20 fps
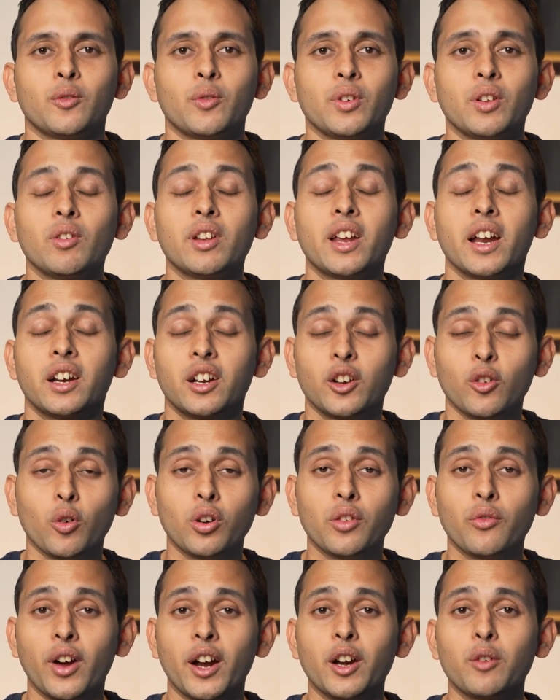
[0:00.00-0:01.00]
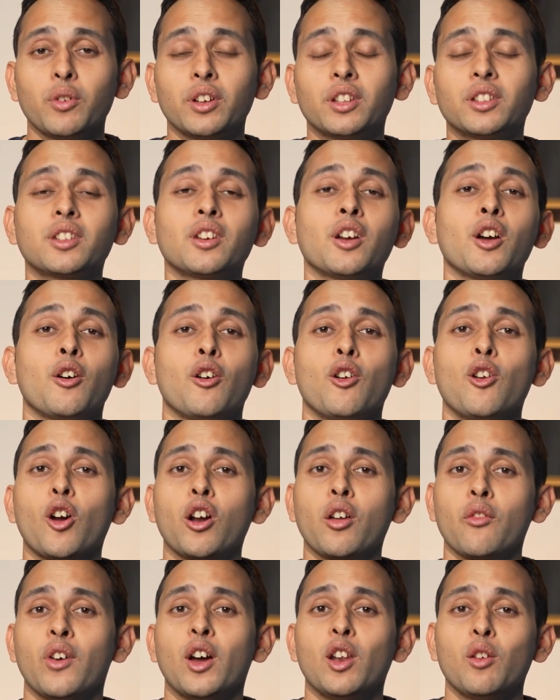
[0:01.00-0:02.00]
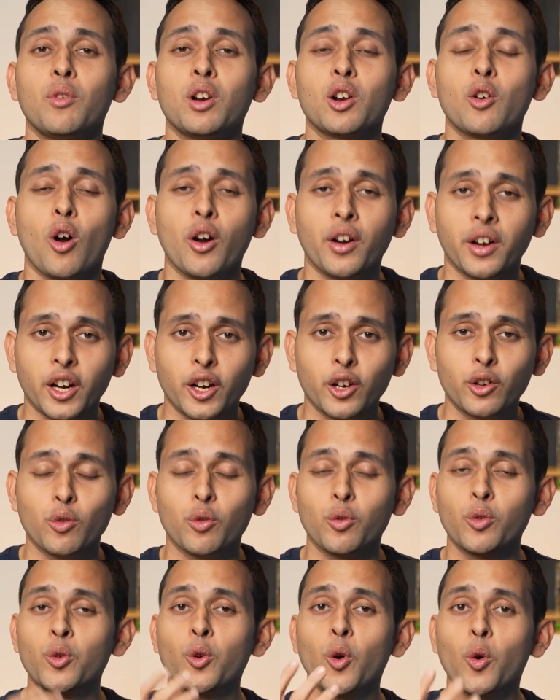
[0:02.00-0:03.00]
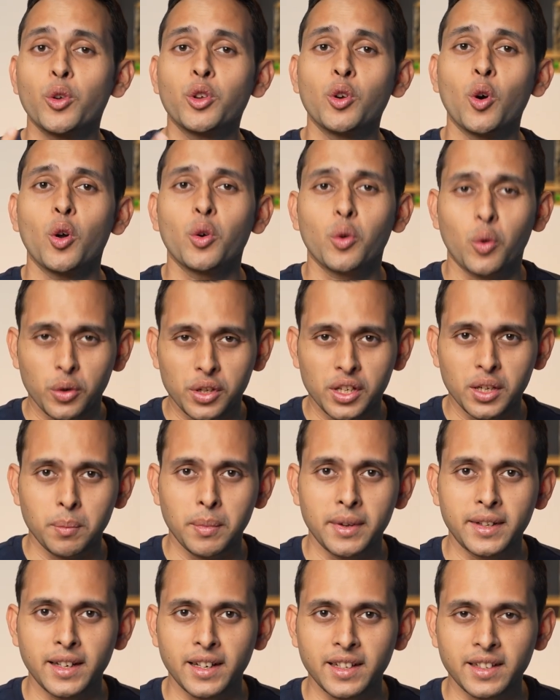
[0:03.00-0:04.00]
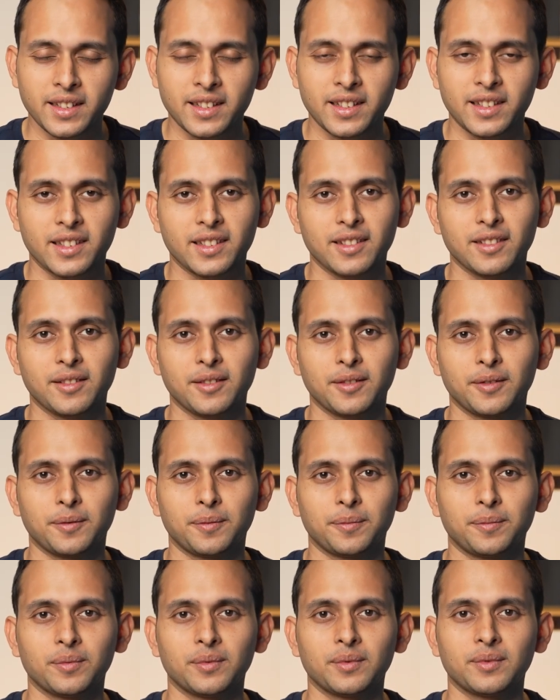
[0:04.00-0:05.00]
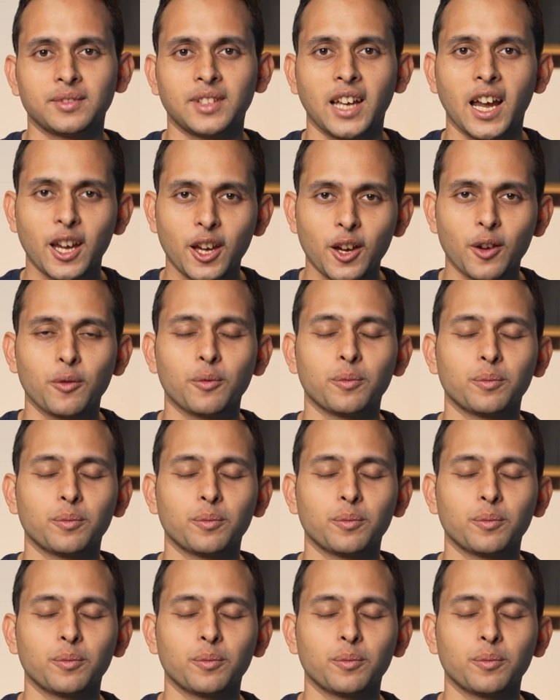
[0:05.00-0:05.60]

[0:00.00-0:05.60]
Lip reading: You will get notified with a lot of valuable content to grow your coaching business. Thank you.